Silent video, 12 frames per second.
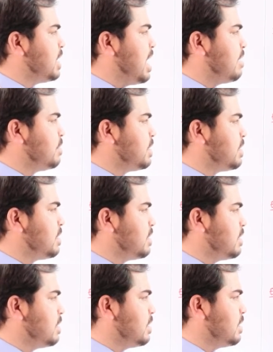times
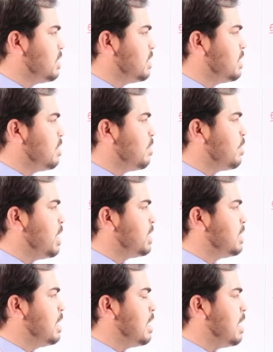by
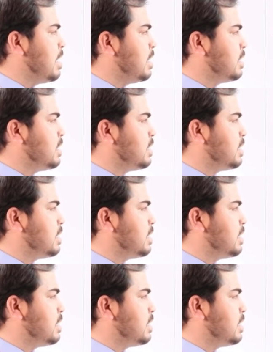10,